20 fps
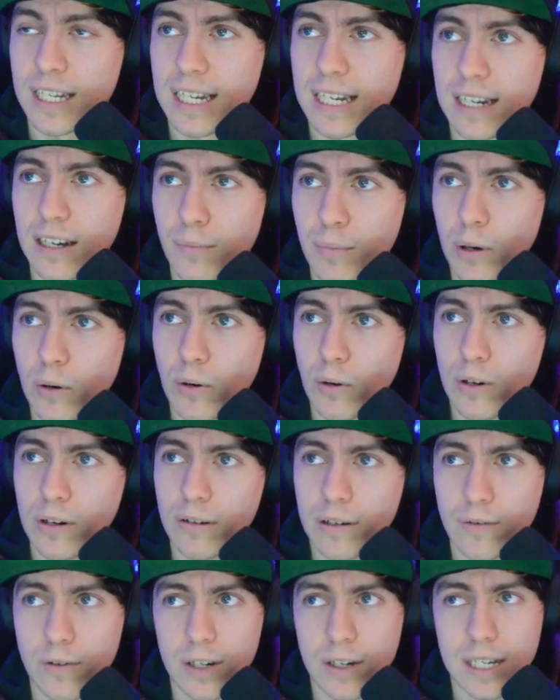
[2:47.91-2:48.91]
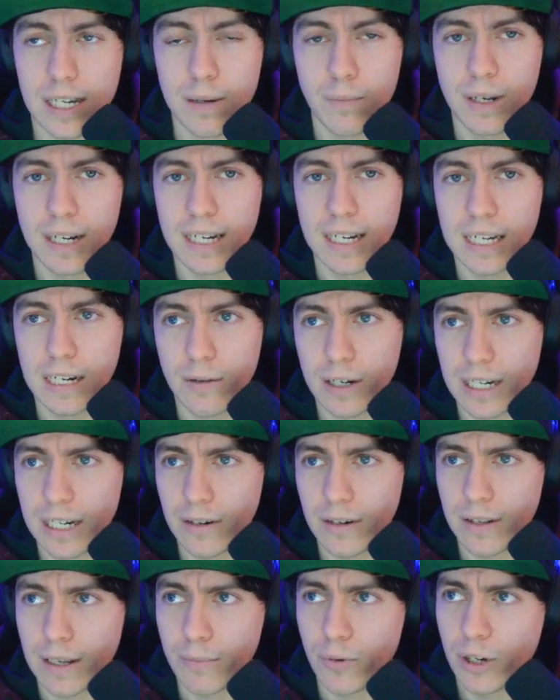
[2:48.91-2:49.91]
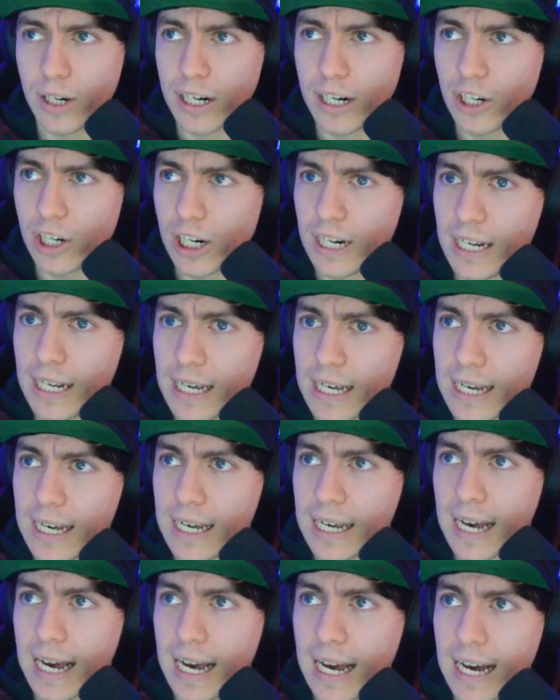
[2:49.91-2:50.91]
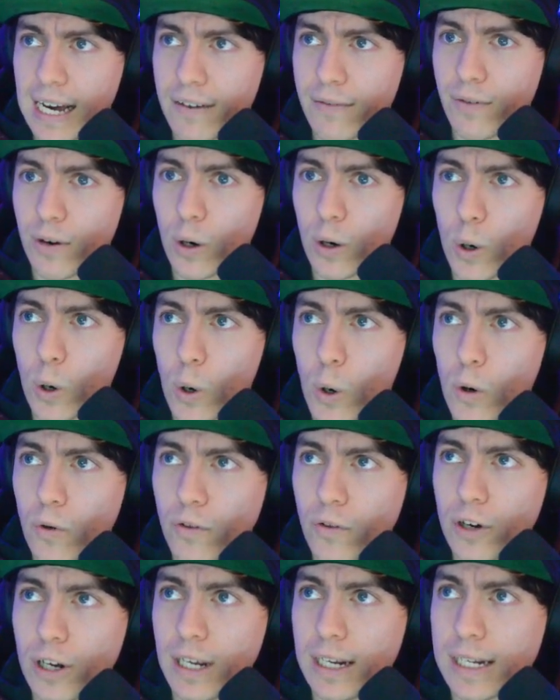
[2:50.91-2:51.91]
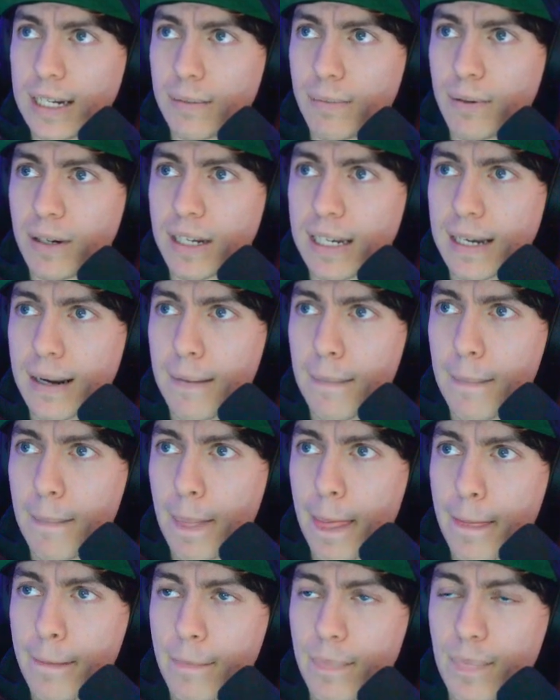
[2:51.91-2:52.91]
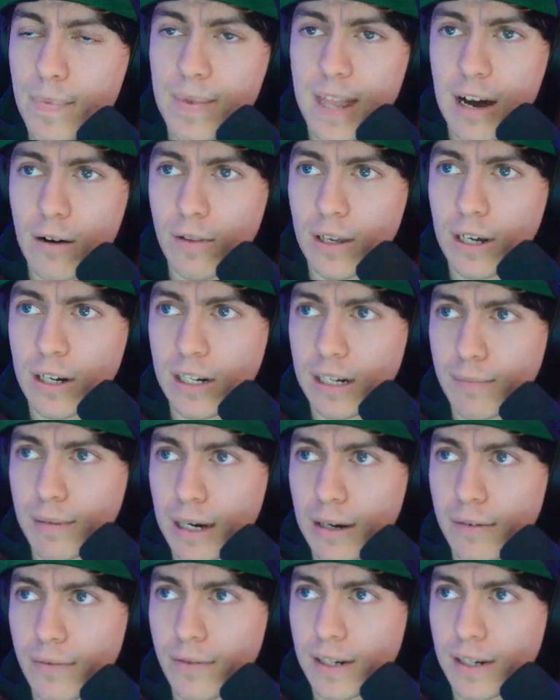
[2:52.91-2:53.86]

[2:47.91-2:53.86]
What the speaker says: Opponent goes for CMP right here. They potentially have Overheat, but now they are debuffed.